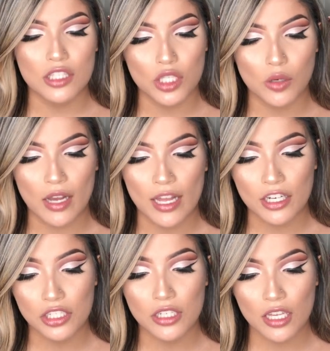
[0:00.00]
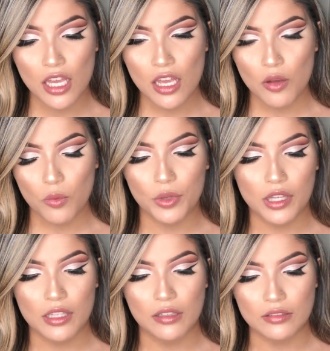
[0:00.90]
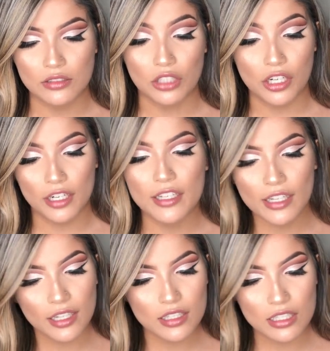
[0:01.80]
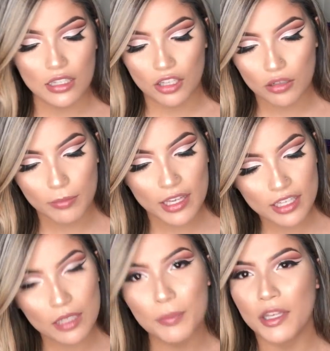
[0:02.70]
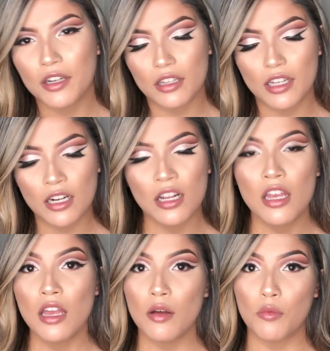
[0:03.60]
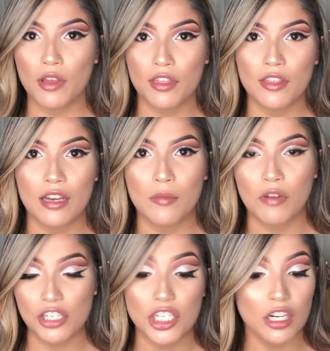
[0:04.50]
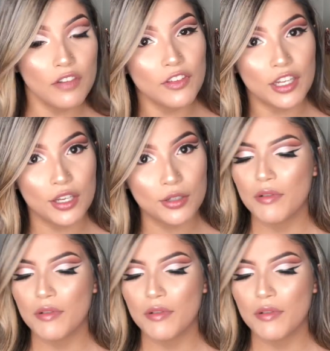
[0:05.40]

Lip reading: So I actually really started getting into little makeup here and there with watching her videos.